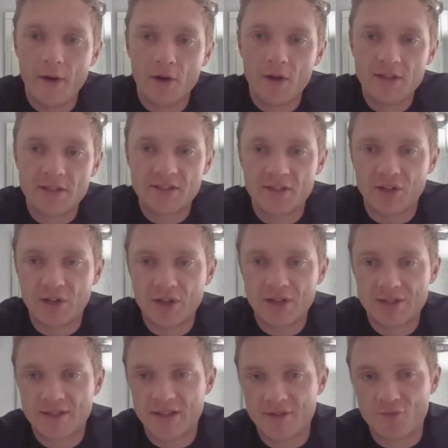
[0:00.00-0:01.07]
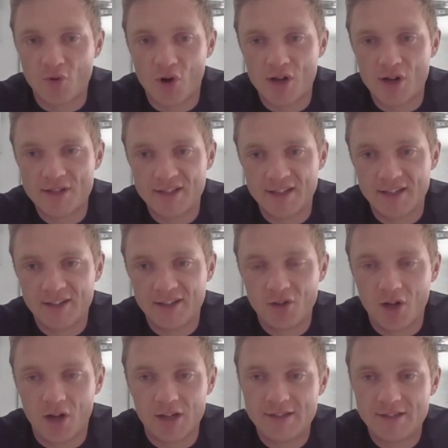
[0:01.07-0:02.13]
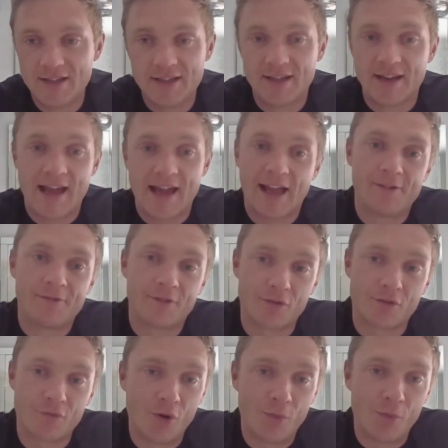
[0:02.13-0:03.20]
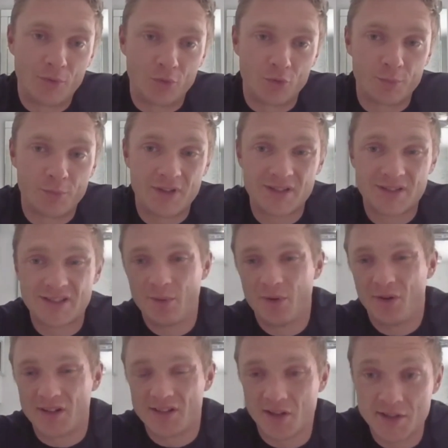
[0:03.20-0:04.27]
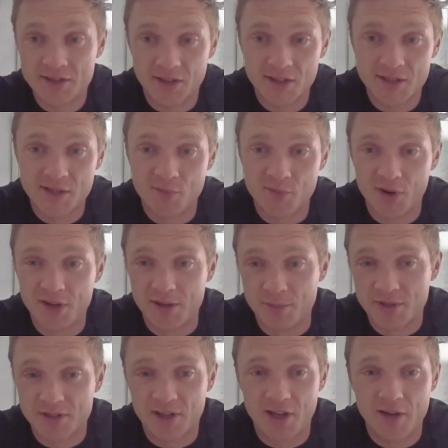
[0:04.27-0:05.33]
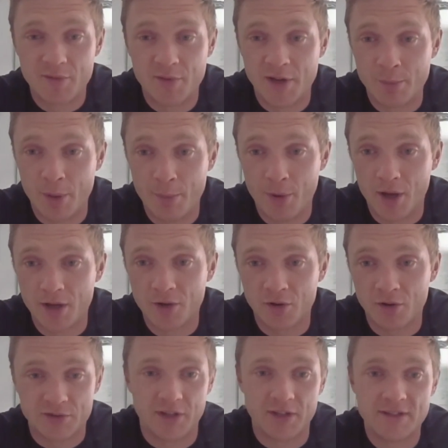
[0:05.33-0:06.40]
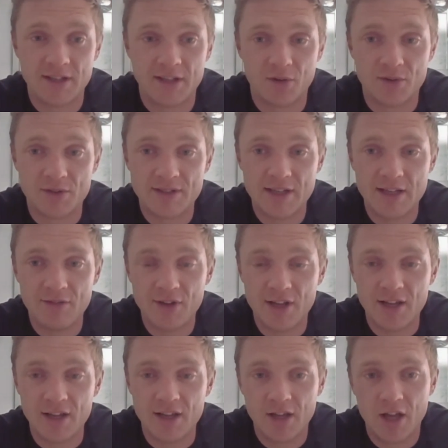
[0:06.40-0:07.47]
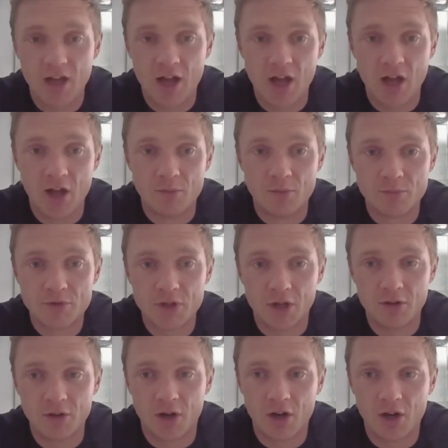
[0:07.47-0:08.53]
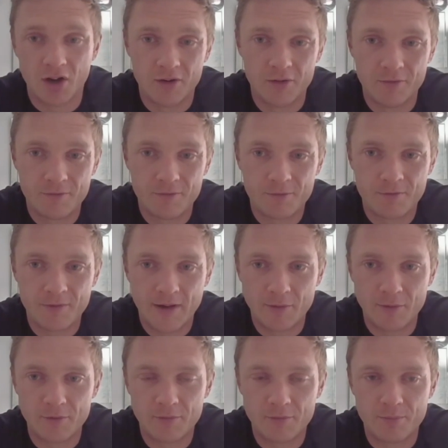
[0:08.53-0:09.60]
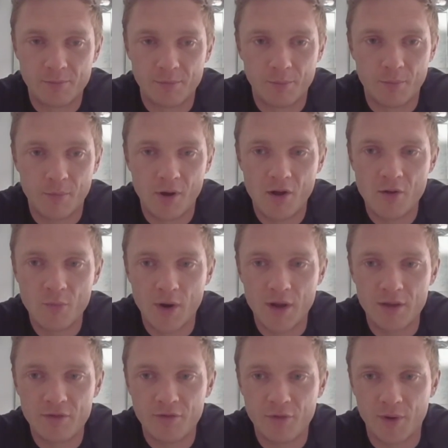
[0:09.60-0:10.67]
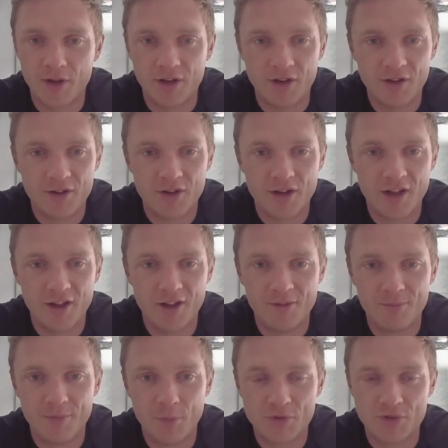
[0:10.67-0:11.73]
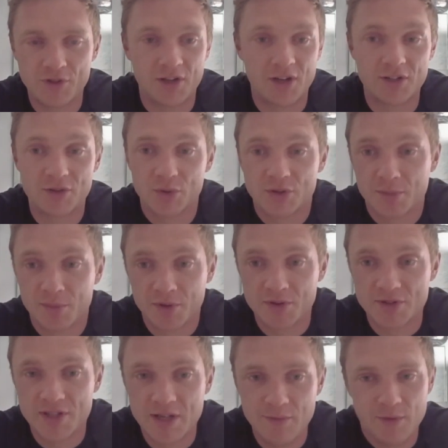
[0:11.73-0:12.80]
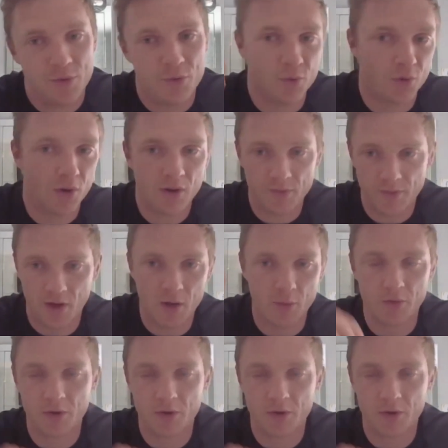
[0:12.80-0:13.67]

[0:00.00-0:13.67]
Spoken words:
I started riding, I didn't have a role model because, to be honest, I started riding because I like riding my bike, not because I've seen it on TV. So I kind of found my own way through it, It wasn't like I saw something on TV and thought, I want to